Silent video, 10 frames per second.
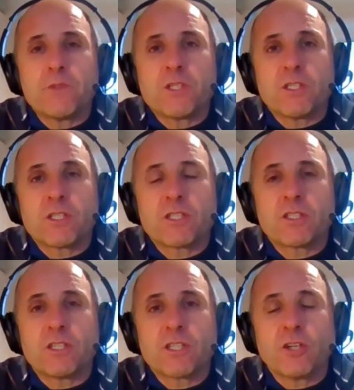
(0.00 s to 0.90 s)

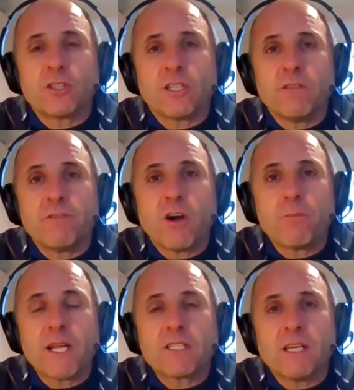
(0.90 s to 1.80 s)
social and
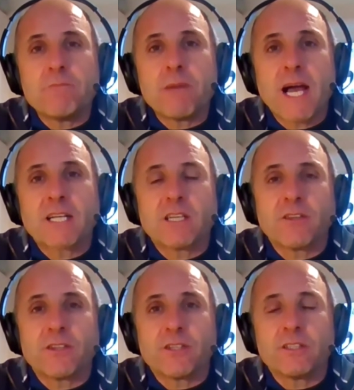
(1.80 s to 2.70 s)
environmental impact
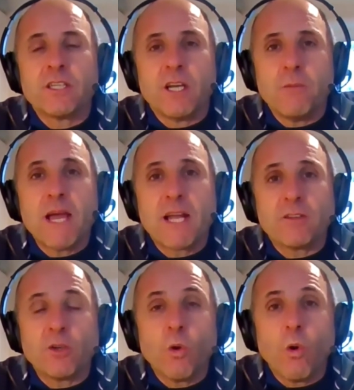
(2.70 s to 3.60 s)
other than obeying
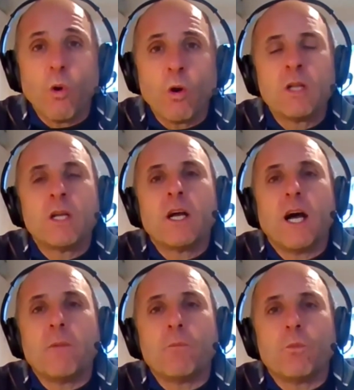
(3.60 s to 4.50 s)
the law,
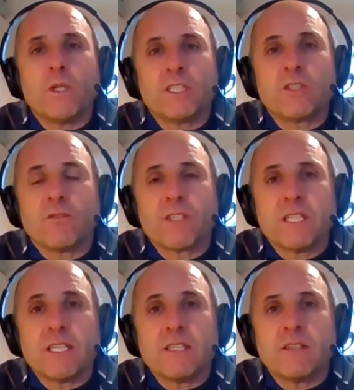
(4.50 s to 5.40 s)
which is
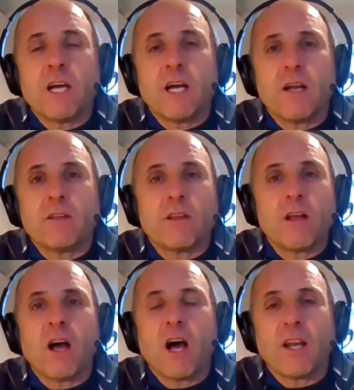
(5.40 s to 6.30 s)
obviously
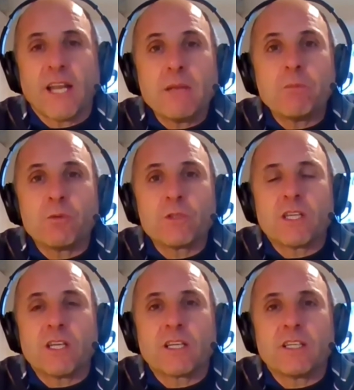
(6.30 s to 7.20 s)
unable
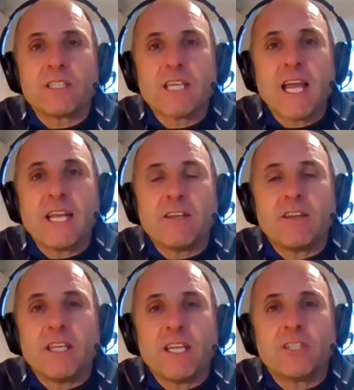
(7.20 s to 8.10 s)
to contain
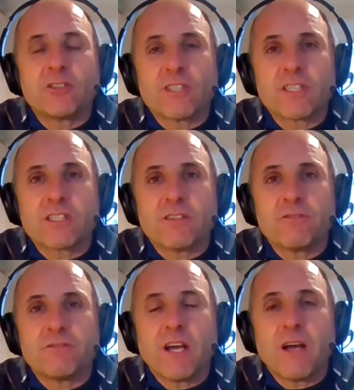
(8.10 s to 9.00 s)
the interests
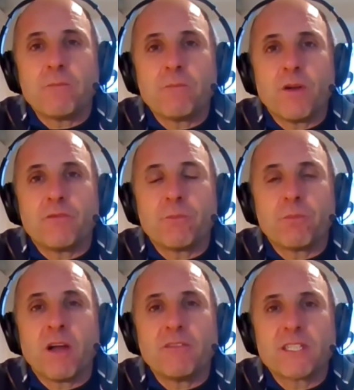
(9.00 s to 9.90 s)
of the
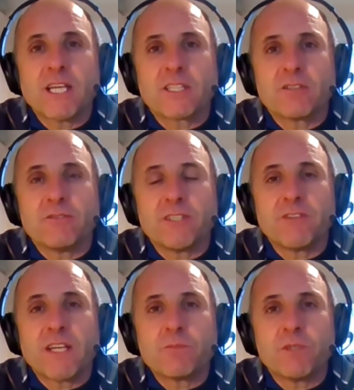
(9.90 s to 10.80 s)
private sector of
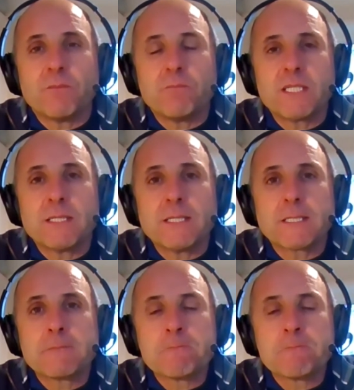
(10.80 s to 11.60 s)
investment and business.